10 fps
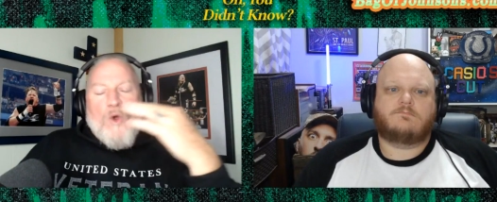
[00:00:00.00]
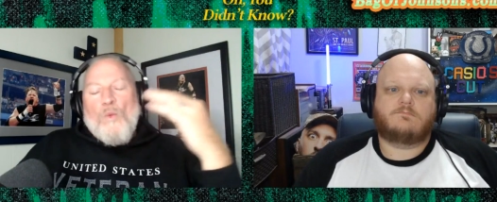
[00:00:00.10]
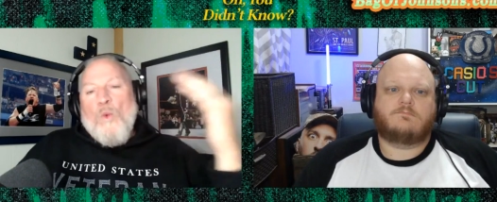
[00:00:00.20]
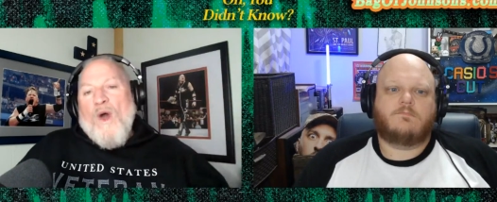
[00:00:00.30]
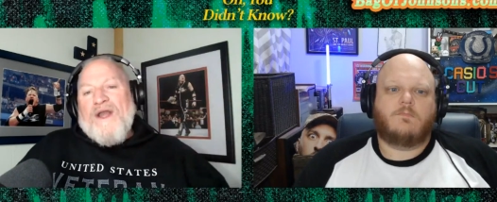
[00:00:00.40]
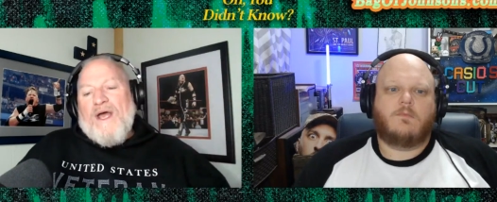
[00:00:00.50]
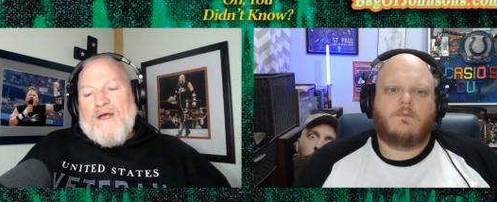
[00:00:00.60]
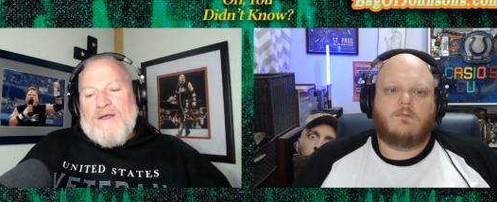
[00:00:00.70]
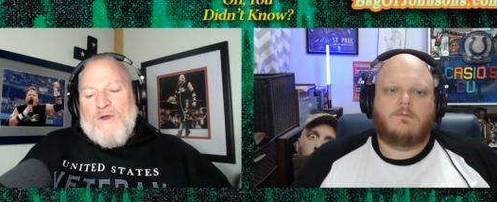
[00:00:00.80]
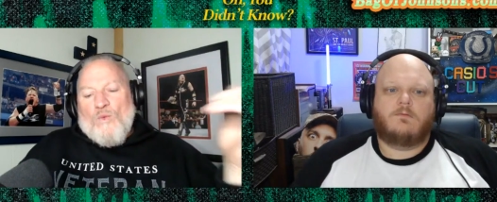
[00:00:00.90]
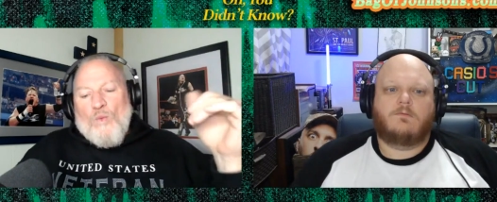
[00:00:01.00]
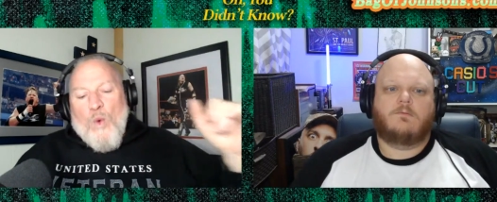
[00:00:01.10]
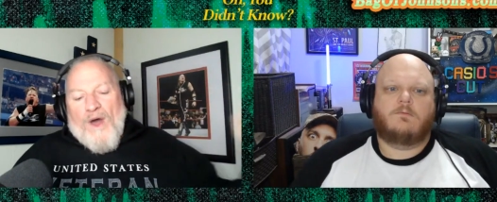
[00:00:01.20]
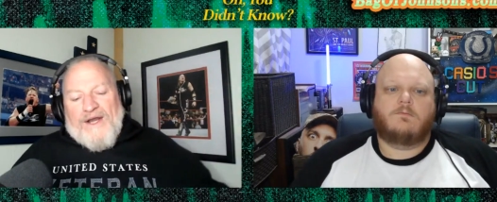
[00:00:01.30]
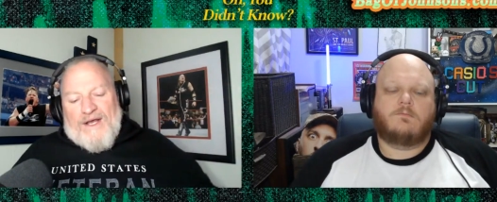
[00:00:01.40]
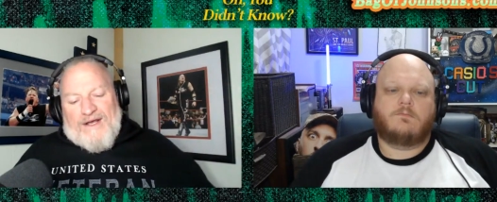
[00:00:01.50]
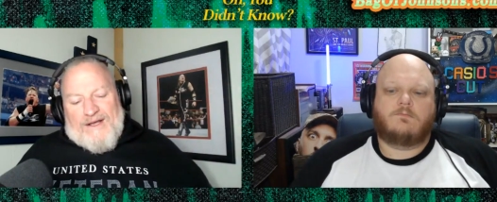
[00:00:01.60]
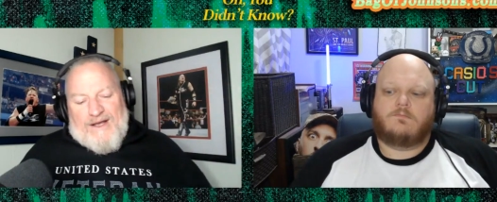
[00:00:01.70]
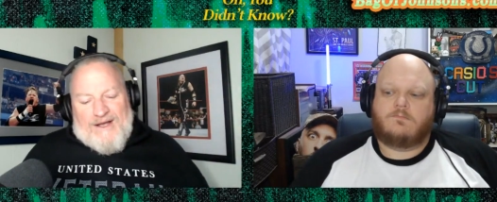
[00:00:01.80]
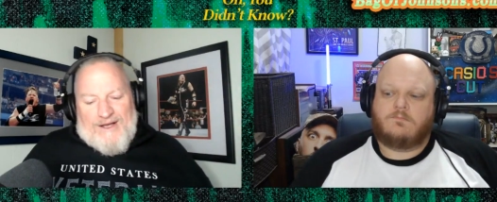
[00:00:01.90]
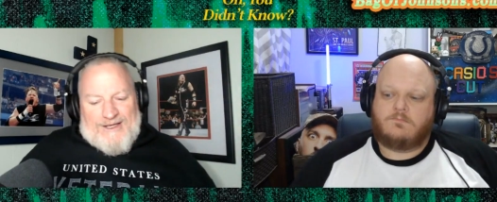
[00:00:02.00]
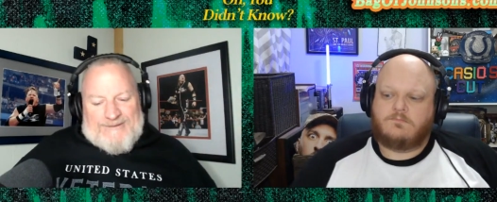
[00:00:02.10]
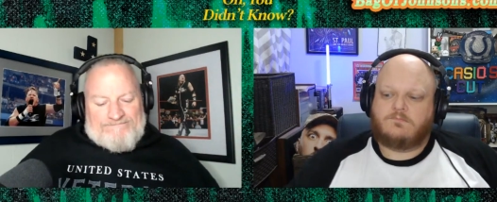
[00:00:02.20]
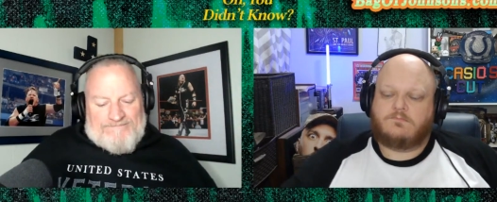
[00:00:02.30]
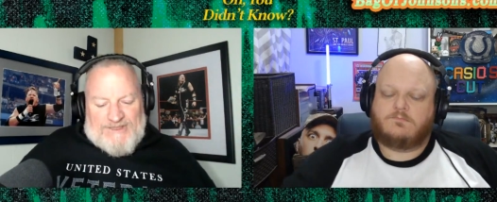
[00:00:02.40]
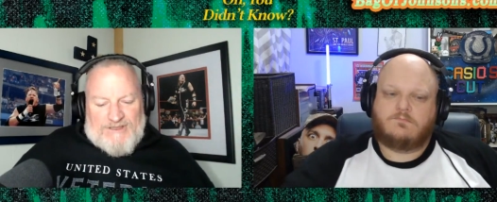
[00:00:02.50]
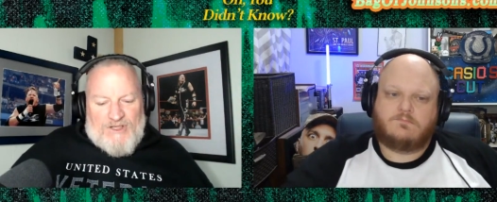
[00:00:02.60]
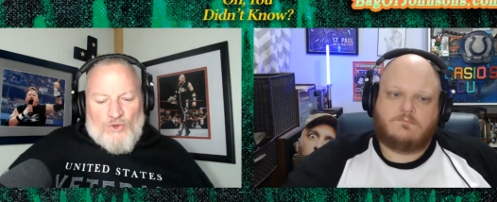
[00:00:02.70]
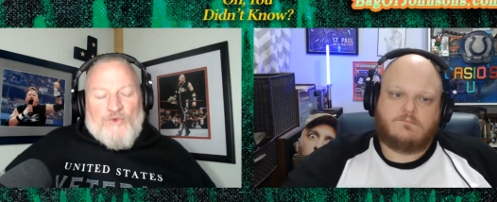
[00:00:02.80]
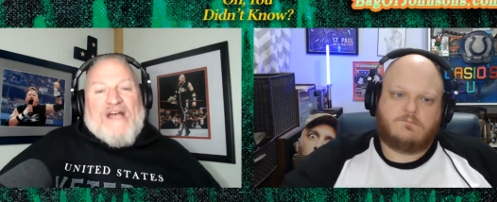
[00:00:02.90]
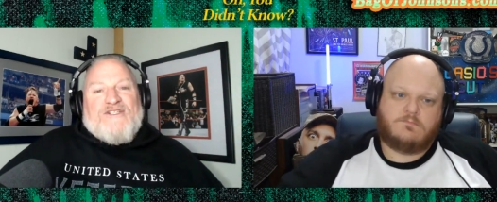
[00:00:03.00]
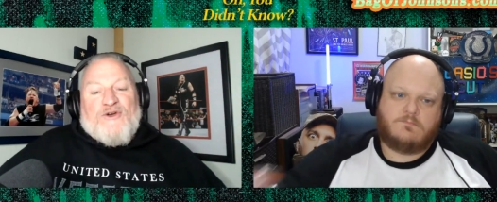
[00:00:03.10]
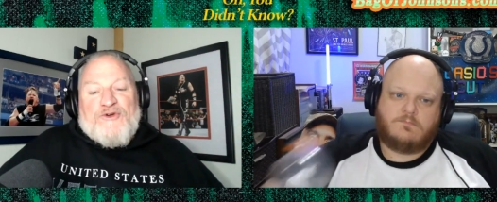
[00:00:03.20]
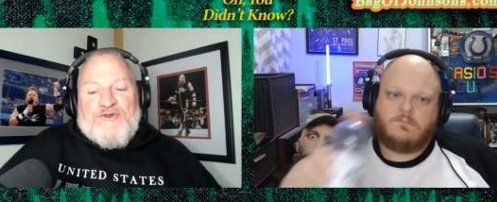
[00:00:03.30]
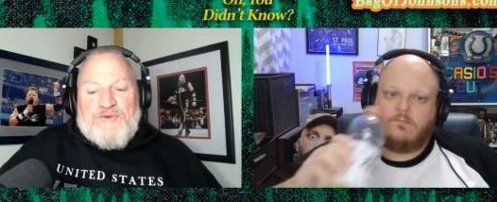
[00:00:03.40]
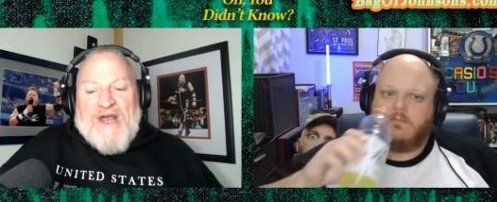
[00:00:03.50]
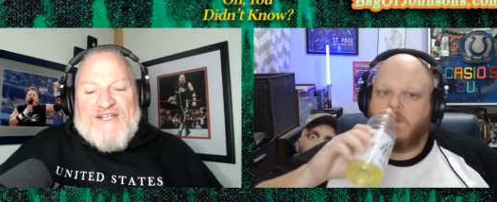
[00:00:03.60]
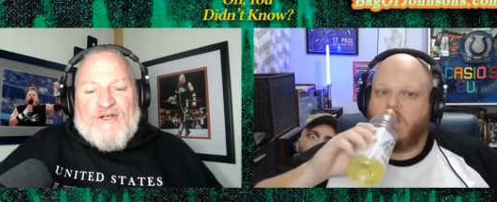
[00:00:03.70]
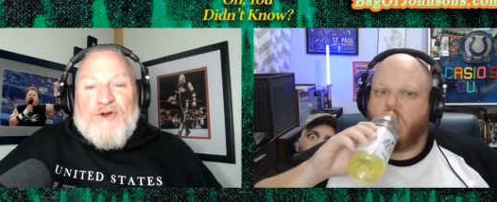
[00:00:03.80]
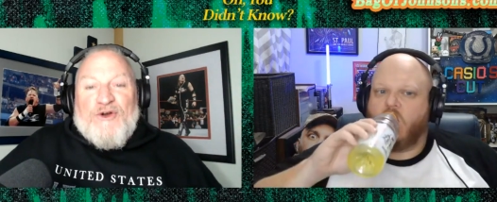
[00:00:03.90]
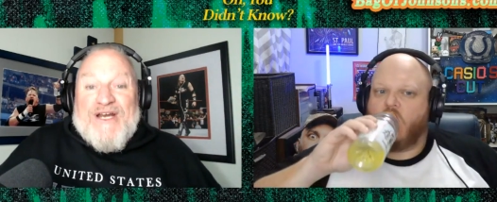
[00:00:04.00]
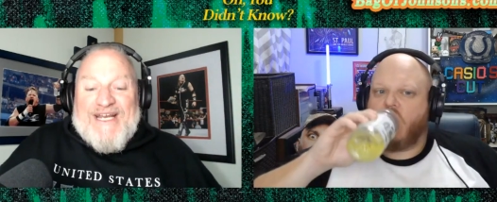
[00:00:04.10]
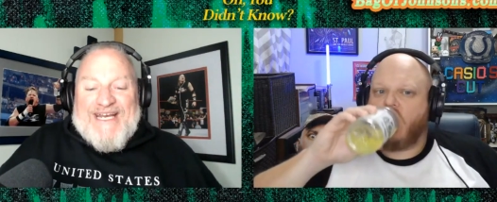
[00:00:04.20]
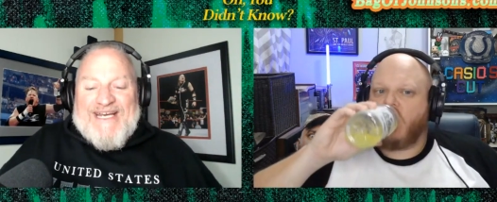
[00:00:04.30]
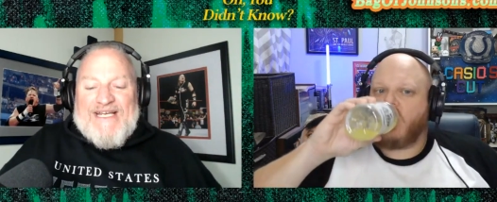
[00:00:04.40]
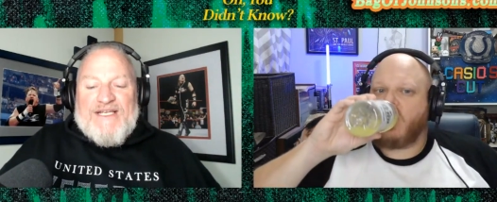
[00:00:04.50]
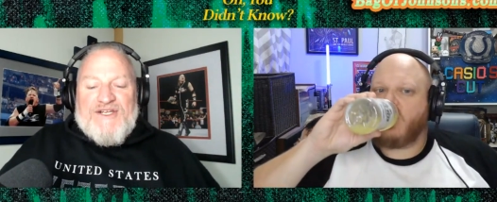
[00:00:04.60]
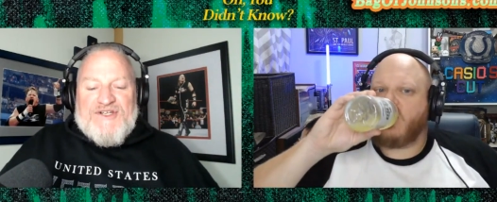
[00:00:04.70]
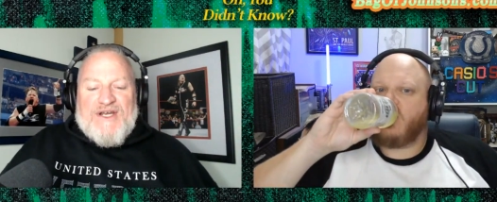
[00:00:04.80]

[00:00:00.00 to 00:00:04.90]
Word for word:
Speaker 1: What a what a uh, wrestler's wrestler he is.